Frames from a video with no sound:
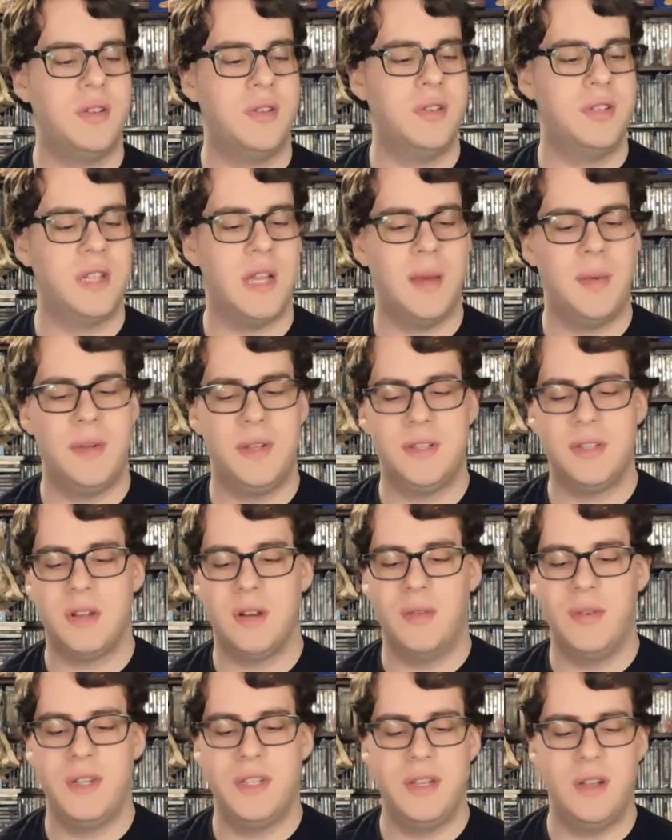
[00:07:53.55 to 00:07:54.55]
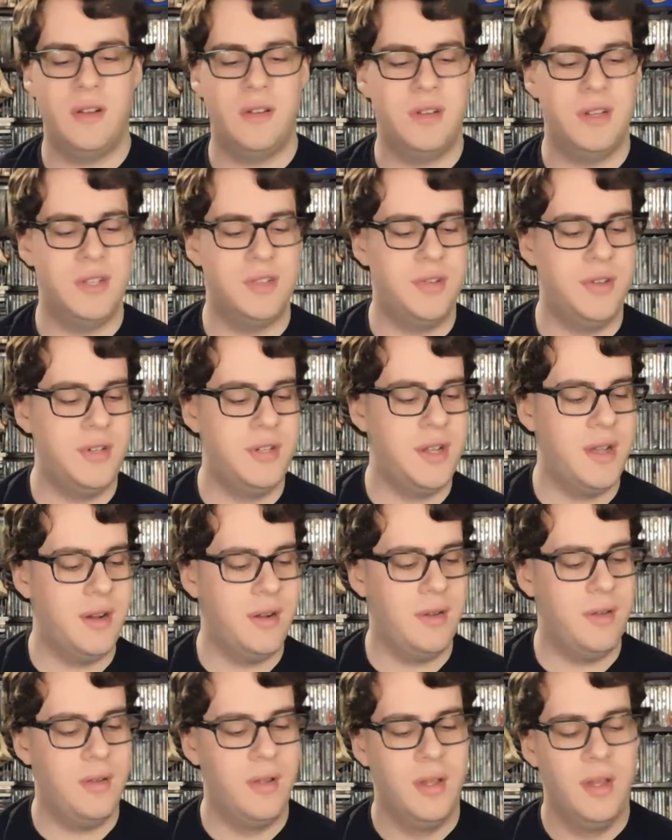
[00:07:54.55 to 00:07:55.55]
all the time on Discovery Channel and History
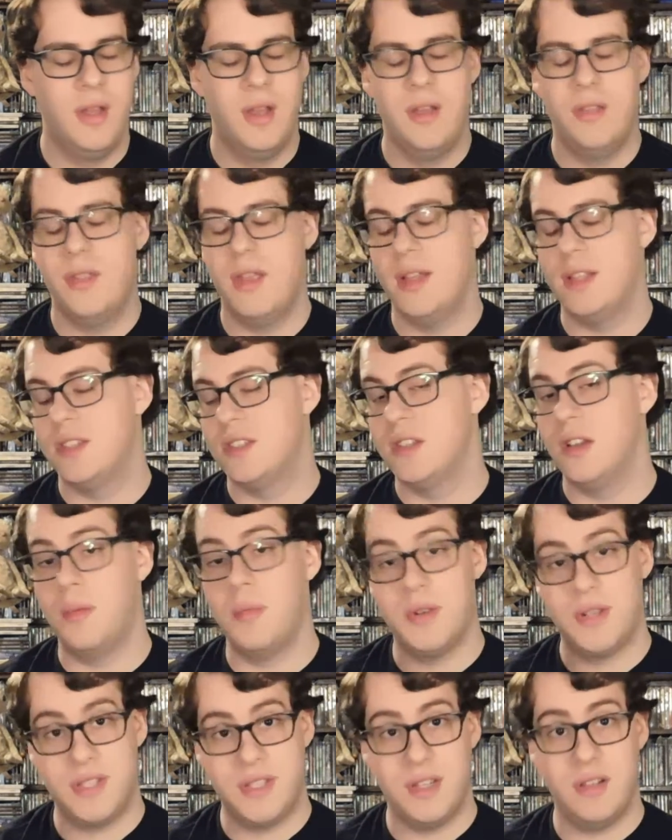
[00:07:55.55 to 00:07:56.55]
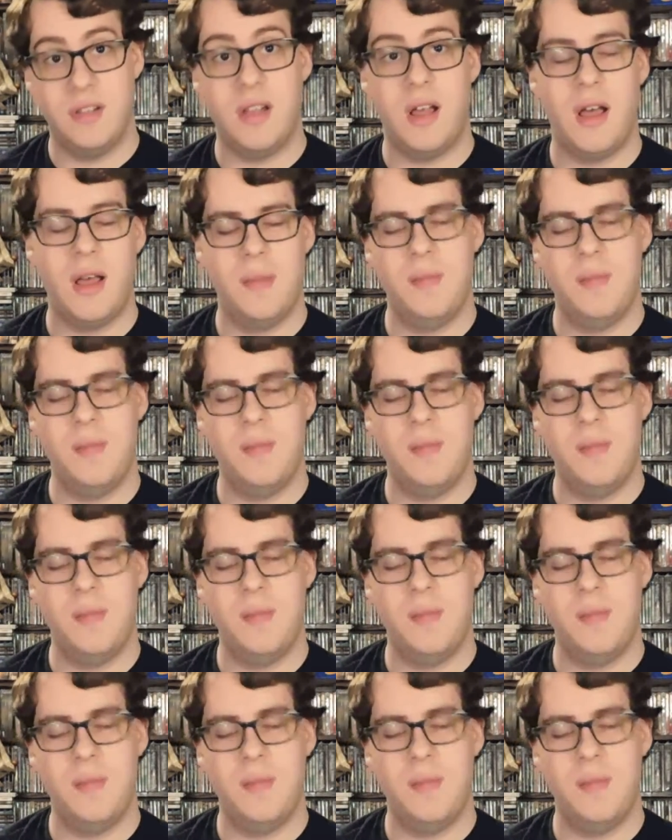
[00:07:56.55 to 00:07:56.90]
Channel that some are still on.